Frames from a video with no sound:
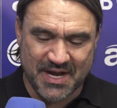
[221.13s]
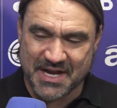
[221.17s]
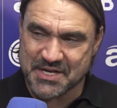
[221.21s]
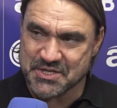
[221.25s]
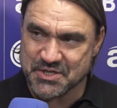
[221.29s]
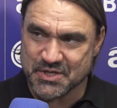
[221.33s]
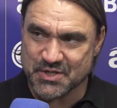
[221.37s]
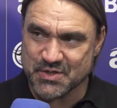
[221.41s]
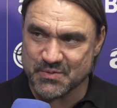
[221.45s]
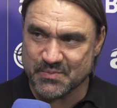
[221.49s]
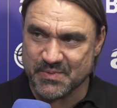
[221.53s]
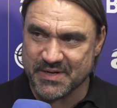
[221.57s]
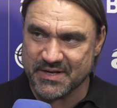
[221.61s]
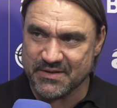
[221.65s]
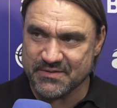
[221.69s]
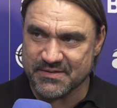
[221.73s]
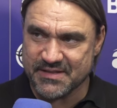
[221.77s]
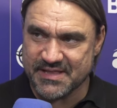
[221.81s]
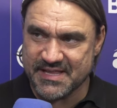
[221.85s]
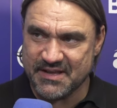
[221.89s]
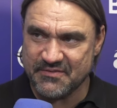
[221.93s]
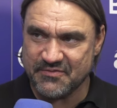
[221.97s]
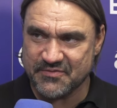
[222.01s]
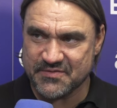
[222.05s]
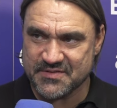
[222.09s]
Archie to play on the
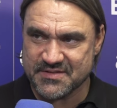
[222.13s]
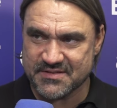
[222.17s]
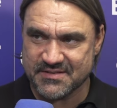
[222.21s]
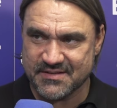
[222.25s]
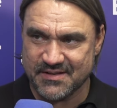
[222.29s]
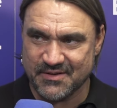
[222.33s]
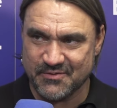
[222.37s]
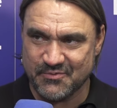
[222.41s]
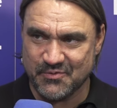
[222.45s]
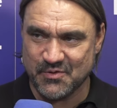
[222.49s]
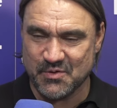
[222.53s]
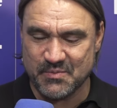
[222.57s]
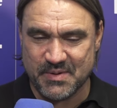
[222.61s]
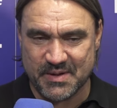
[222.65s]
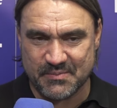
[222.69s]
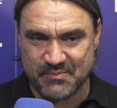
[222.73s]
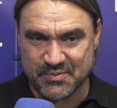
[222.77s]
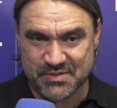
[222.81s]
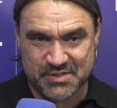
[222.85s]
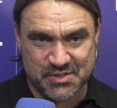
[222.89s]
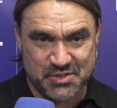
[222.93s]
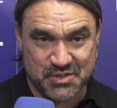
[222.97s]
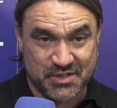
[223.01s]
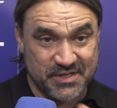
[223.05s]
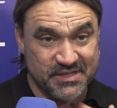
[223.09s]
left fullback
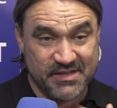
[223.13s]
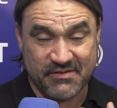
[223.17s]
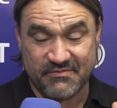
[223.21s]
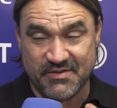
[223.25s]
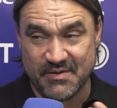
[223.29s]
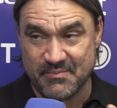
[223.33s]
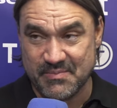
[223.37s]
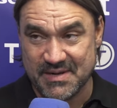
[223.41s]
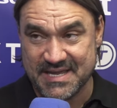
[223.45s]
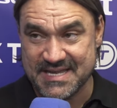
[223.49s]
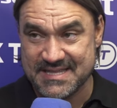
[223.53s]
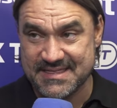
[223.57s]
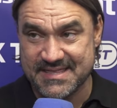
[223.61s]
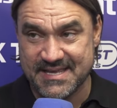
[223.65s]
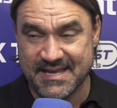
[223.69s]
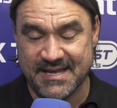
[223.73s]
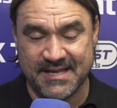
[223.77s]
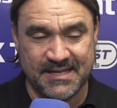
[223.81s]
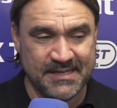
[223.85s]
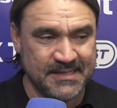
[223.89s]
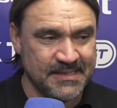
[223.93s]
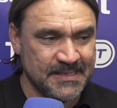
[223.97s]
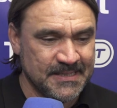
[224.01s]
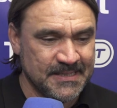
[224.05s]
position. He never played there.